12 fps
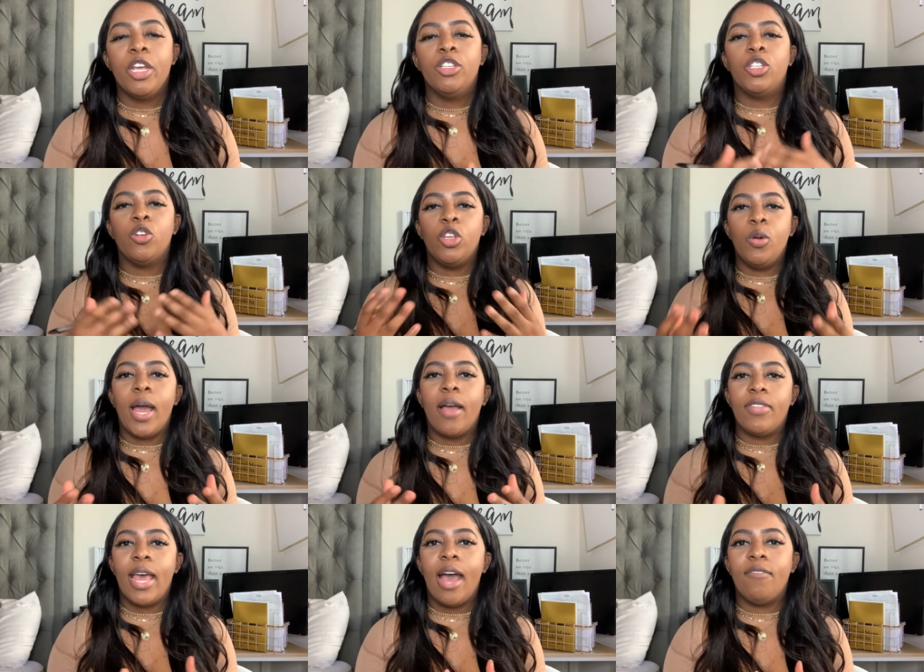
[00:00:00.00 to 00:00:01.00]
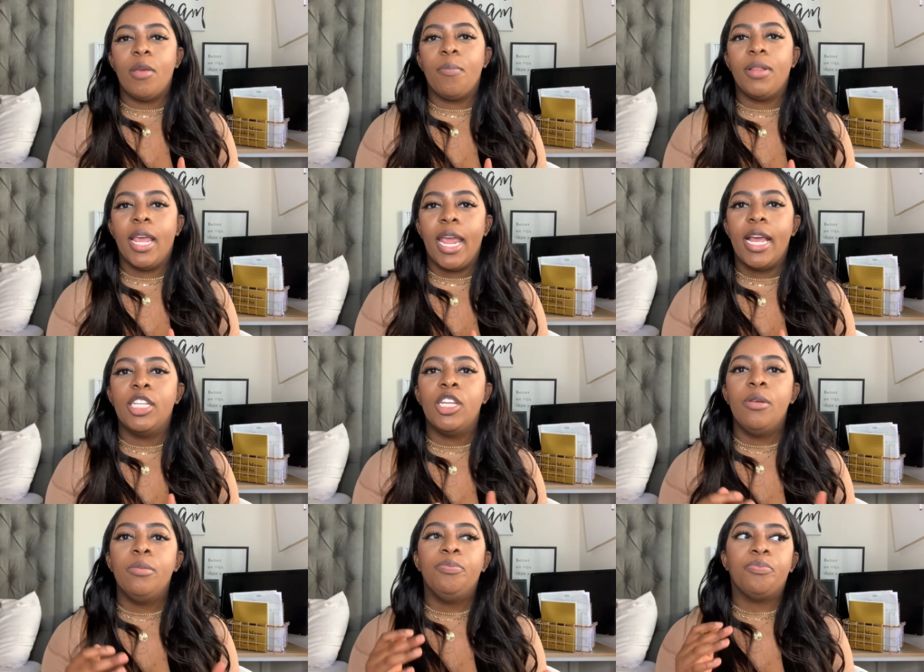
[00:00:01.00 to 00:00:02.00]
So you have to have a plan
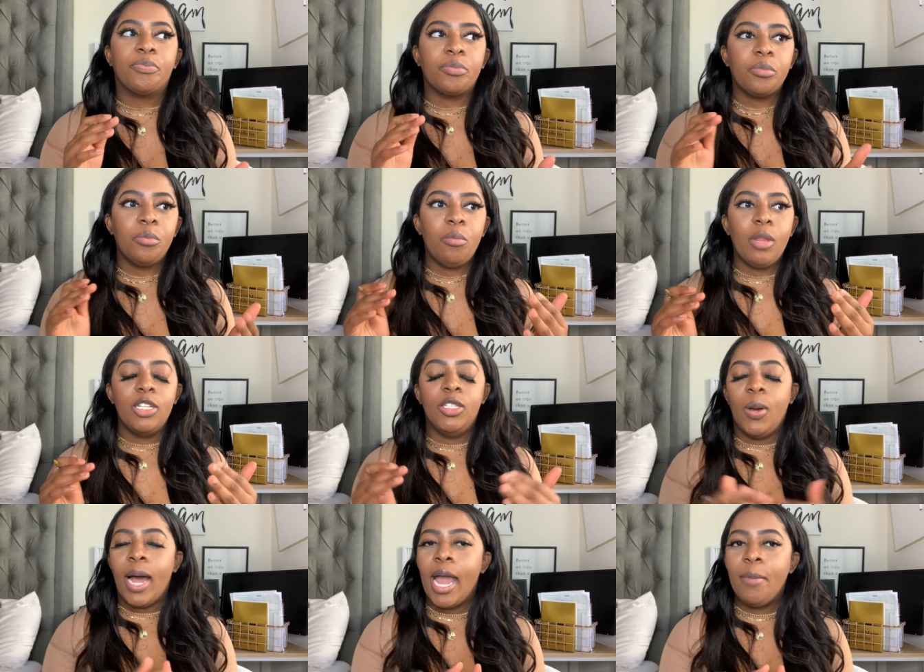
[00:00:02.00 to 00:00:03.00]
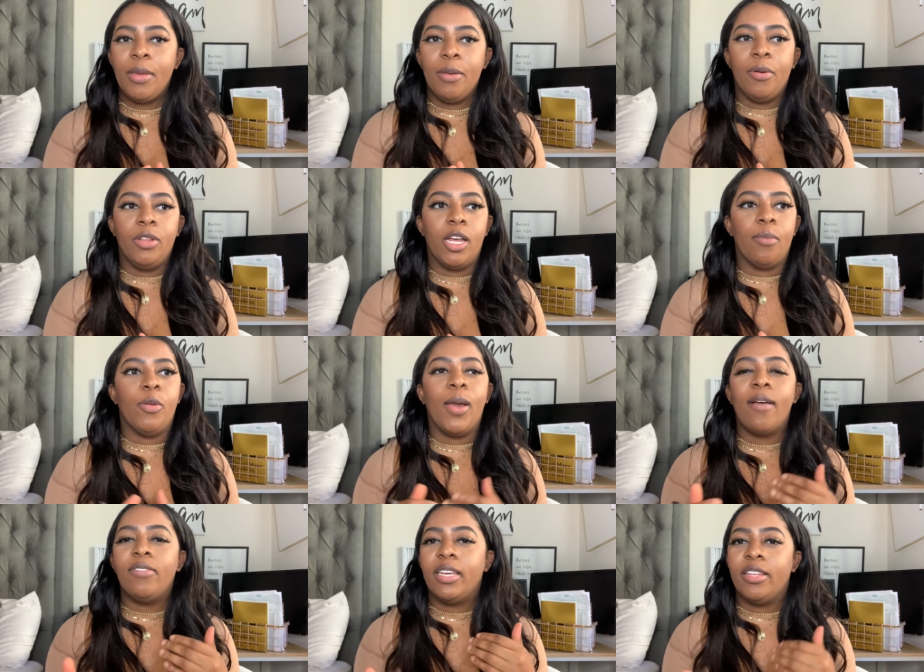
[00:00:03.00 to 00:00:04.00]
to hype people up. You
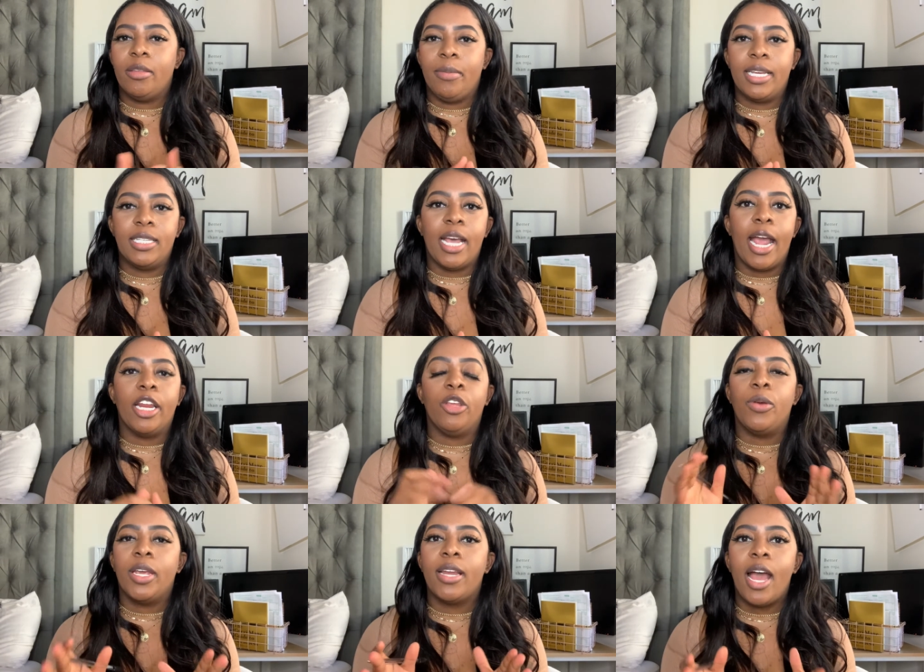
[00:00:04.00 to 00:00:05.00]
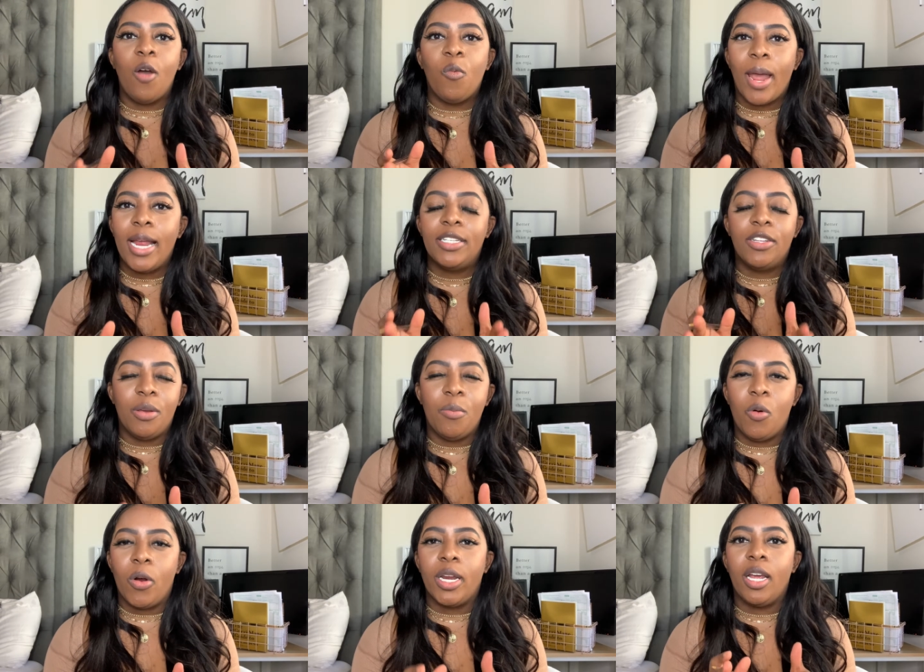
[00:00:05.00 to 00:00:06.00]
have to get them excited. You cannot wait to the
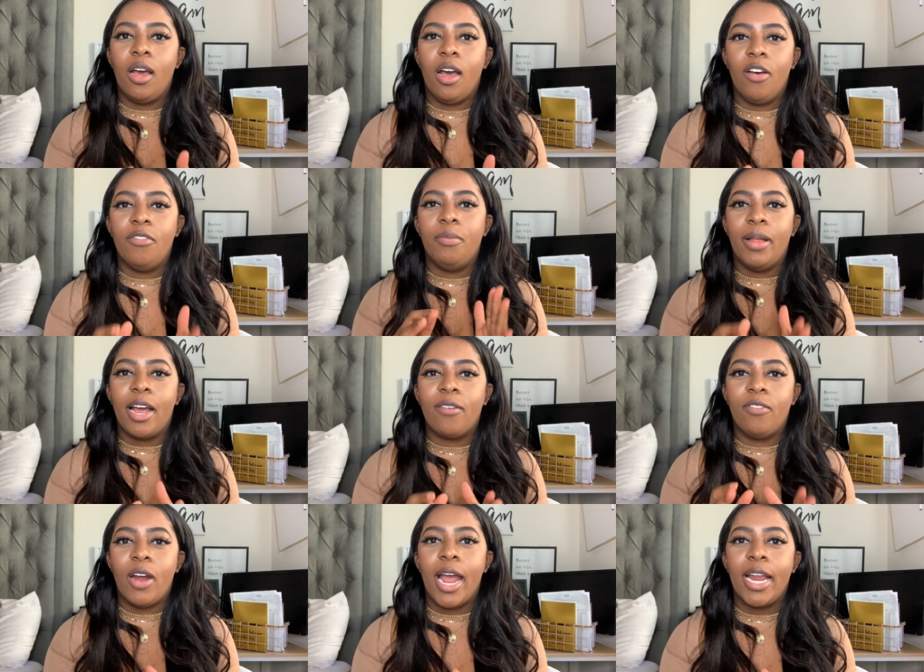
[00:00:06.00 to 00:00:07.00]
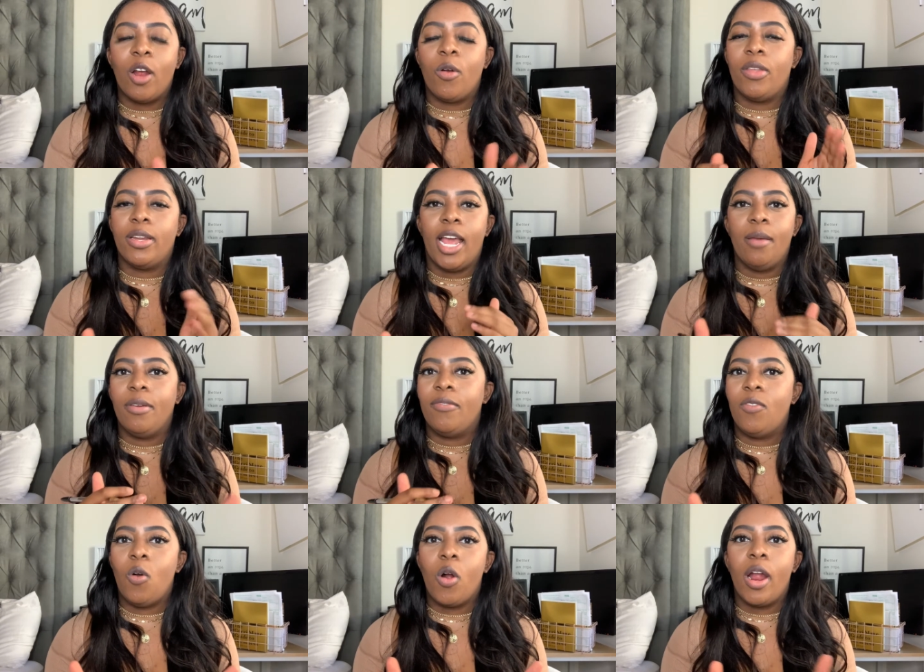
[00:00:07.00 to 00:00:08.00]
morning of Black Friday or the night
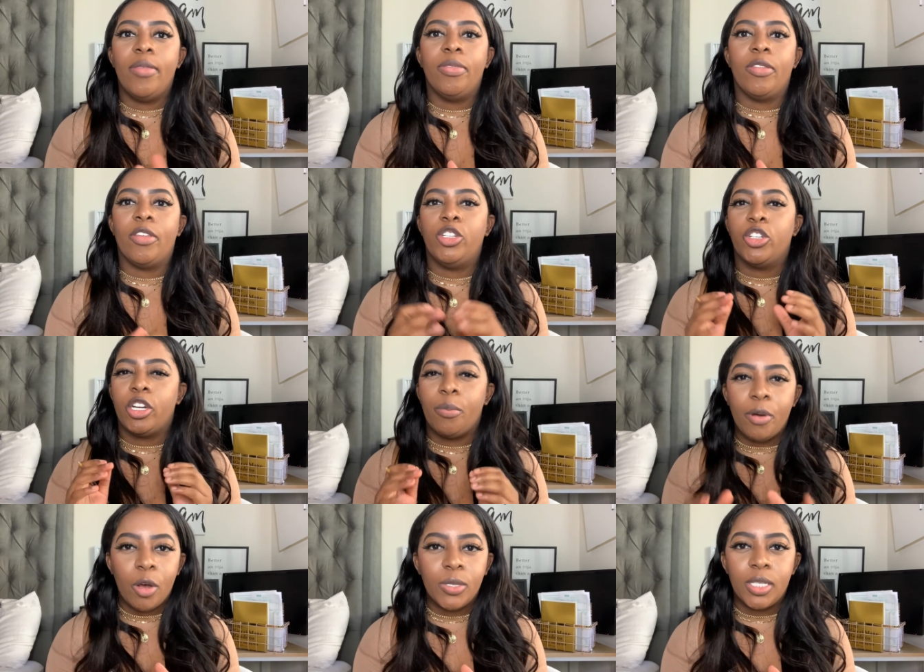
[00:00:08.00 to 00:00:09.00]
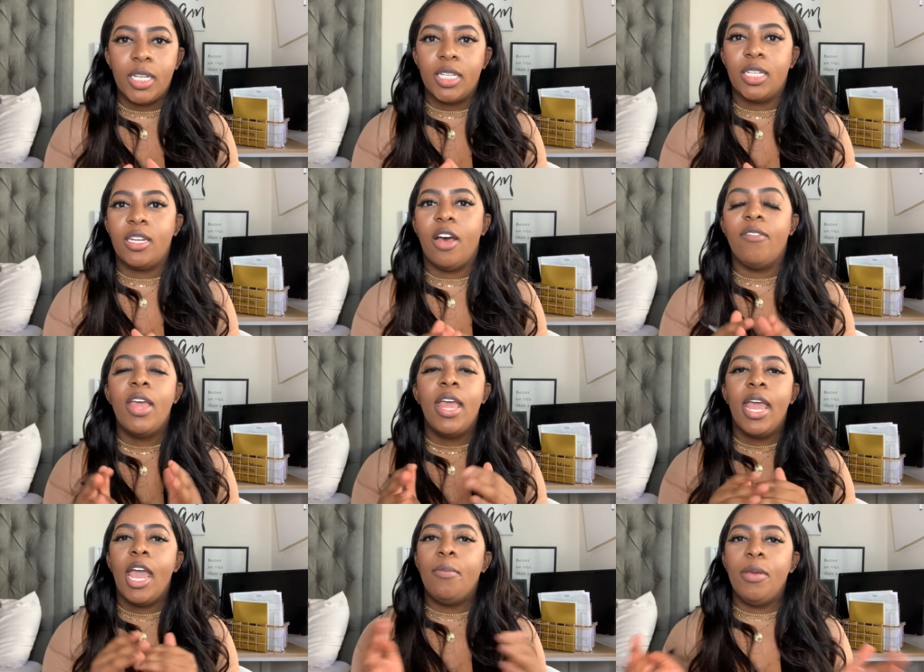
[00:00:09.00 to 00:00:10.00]
before and think that you're going to post this stuff
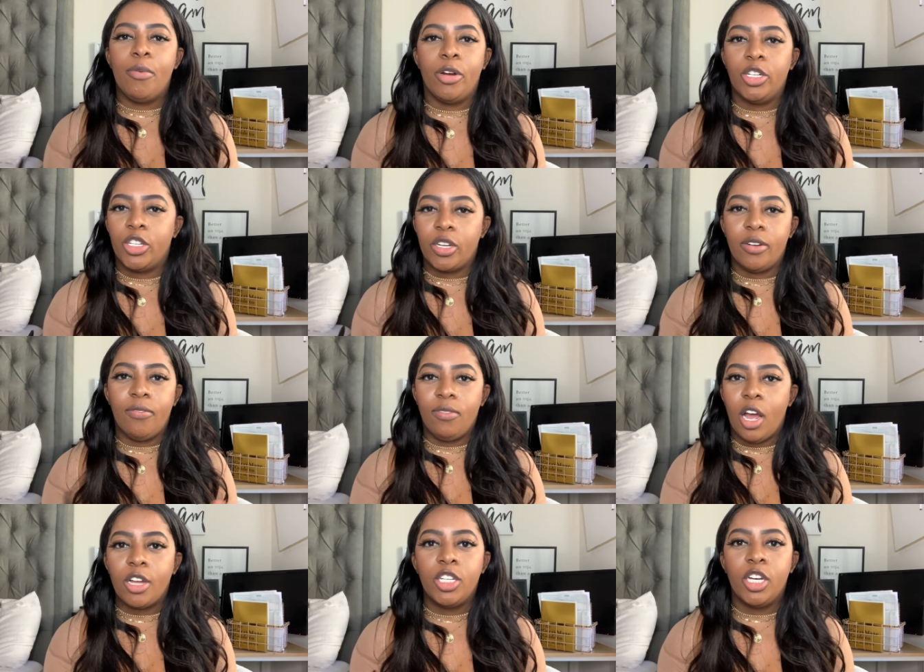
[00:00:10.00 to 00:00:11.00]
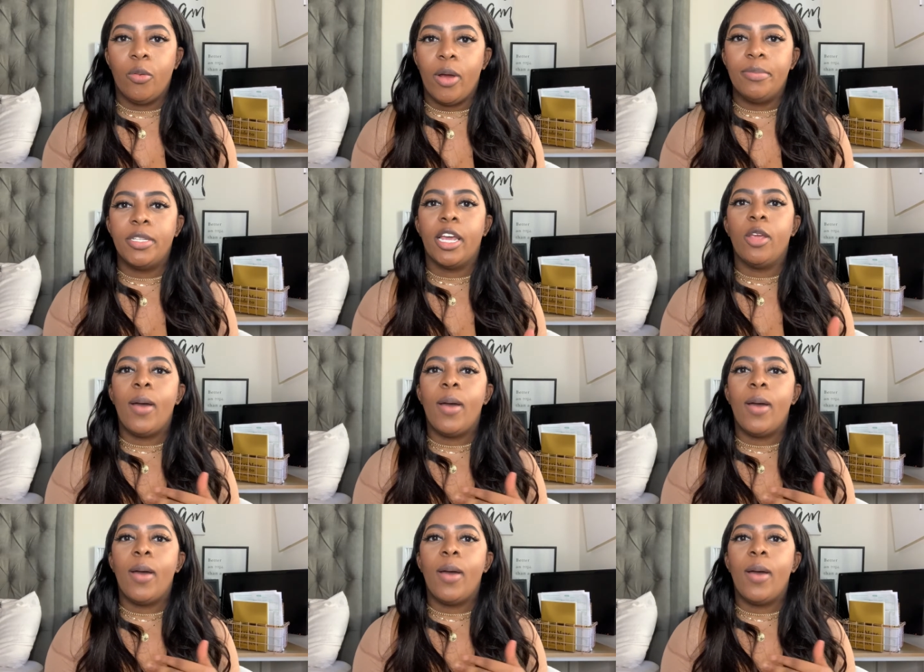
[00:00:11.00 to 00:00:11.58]
and people are just going to flock to your website.